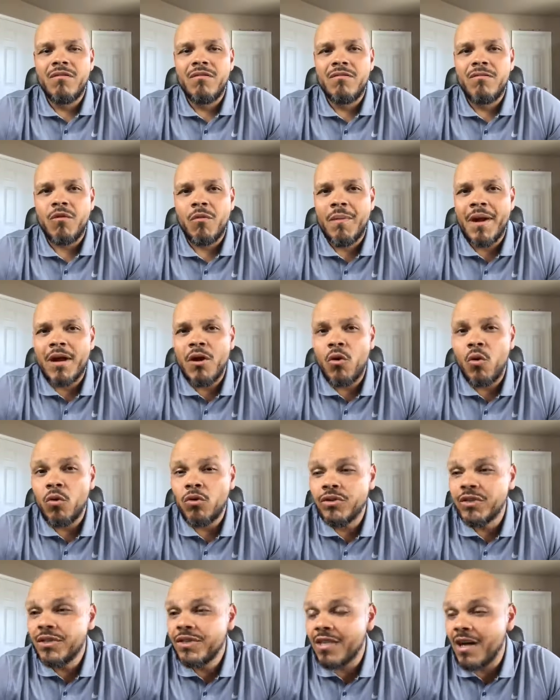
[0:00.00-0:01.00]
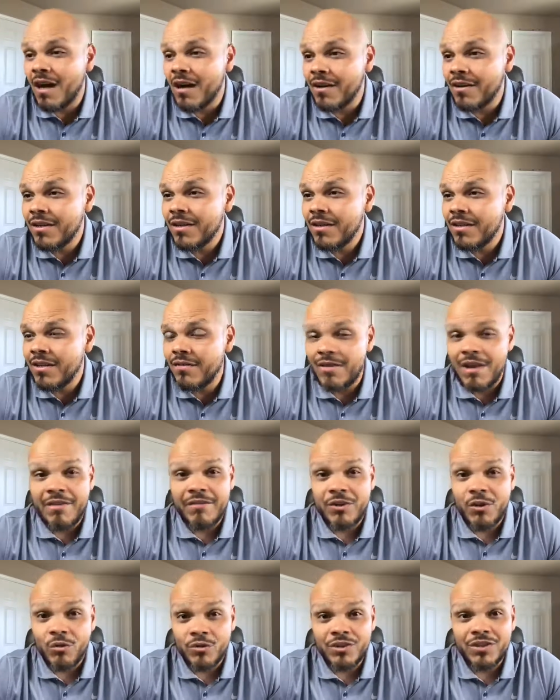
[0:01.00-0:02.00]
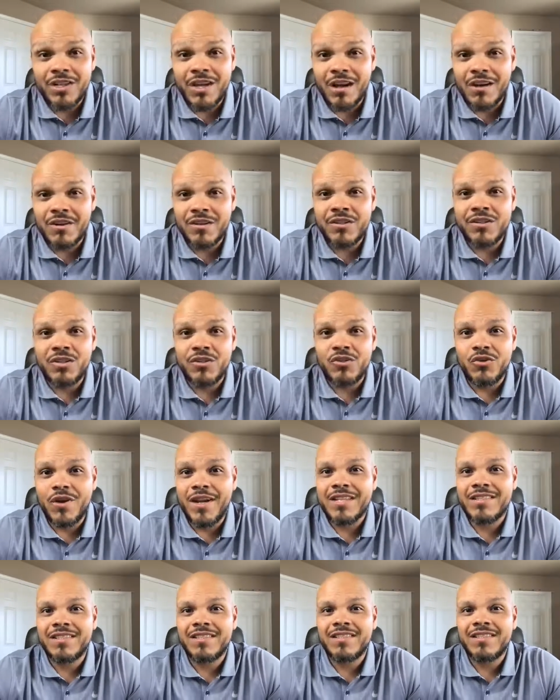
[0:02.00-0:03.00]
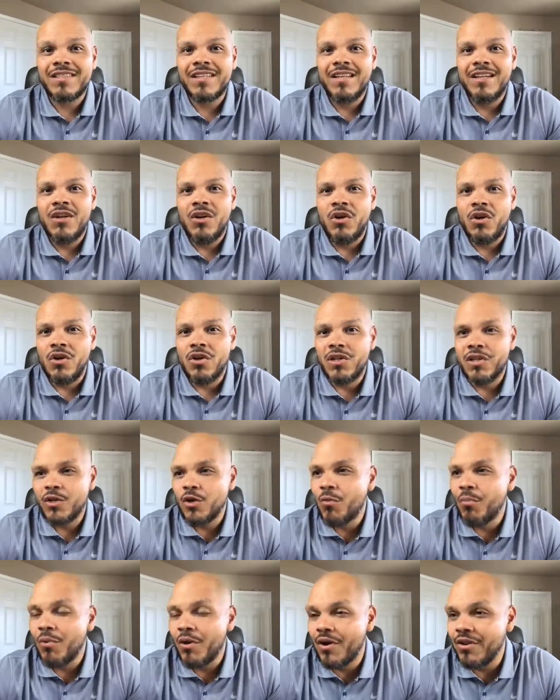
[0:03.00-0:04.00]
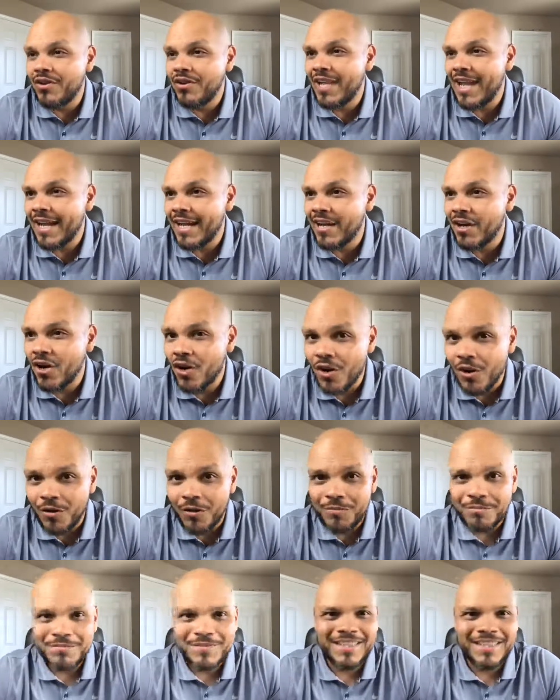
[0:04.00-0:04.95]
for my older daughter if you have an older daughter to dress her little brother like a girl